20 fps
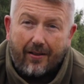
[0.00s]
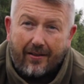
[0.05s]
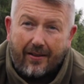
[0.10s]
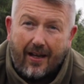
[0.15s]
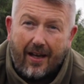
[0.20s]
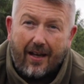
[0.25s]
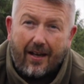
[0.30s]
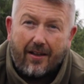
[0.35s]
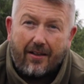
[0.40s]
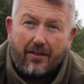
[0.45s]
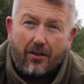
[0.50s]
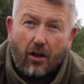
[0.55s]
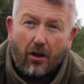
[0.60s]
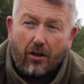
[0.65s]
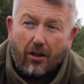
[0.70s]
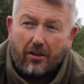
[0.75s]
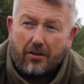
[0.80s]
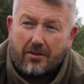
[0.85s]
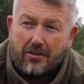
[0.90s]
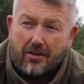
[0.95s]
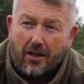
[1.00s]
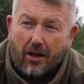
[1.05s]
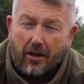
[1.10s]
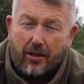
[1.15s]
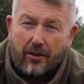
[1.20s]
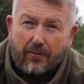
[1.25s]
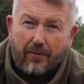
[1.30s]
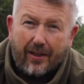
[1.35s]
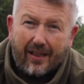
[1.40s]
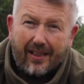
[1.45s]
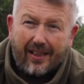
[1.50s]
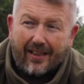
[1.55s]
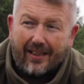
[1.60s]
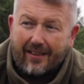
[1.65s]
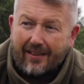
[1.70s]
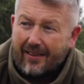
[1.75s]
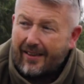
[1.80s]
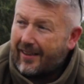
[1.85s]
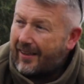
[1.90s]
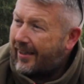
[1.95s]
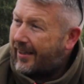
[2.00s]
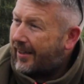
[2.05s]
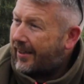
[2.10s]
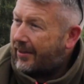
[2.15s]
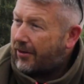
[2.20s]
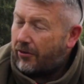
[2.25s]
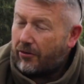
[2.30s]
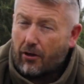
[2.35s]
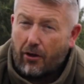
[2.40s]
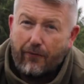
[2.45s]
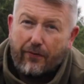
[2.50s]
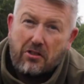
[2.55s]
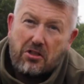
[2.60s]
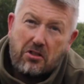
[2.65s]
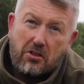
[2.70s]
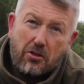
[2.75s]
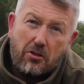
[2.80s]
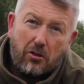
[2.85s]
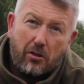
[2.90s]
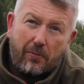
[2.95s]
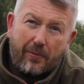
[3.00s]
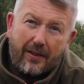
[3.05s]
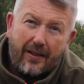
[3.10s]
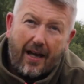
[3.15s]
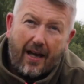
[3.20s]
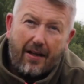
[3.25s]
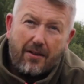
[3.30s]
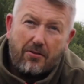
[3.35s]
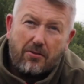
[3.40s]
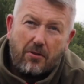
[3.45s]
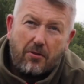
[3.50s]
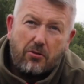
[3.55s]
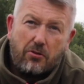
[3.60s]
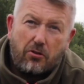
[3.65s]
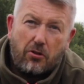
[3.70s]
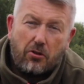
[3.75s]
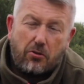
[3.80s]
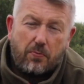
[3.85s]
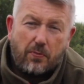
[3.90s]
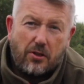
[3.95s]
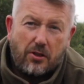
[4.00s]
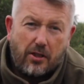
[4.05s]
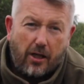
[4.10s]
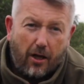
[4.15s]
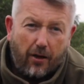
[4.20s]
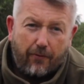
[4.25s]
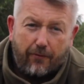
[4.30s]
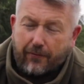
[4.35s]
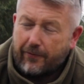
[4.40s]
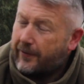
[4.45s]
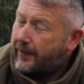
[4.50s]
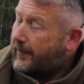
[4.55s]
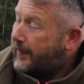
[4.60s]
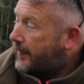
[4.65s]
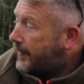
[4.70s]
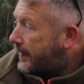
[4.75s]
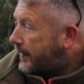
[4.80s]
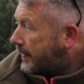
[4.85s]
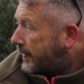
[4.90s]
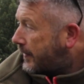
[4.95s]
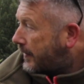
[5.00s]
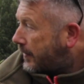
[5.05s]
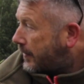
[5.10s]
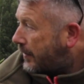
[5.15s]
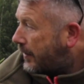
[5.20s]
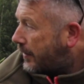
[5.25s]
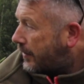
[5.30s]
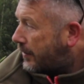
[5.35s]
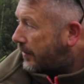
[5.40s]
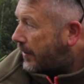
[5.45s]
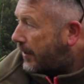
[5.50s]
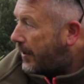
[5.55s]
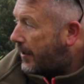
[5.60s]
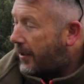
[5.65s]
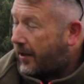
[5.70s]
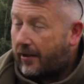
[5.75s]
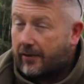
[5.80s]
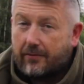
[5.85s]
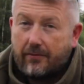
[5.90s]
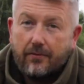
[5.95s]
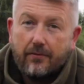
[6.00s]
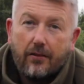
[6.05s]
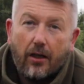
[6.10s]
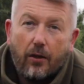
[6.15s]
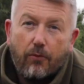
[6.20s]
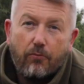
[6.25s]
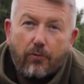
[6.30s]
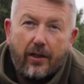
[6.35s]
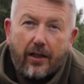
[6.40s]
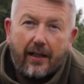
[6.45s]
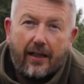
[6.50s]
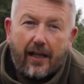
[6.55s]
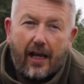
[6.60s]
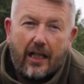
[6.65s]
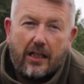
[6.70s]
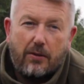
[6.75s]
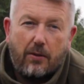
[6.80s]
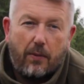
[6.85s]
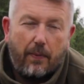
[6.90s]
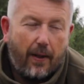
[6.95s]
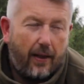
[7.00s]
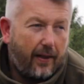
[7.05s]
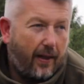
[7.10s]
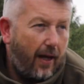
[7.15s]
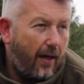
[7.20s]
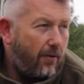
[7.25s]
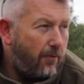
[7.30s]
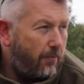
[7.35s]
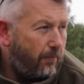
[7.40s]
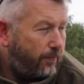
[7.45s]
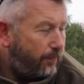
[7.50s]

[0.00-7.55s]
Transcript: Yeah, not a lot to tell you really. Got no visitors coming down, so it's just myself, and I'm really glad to be back out.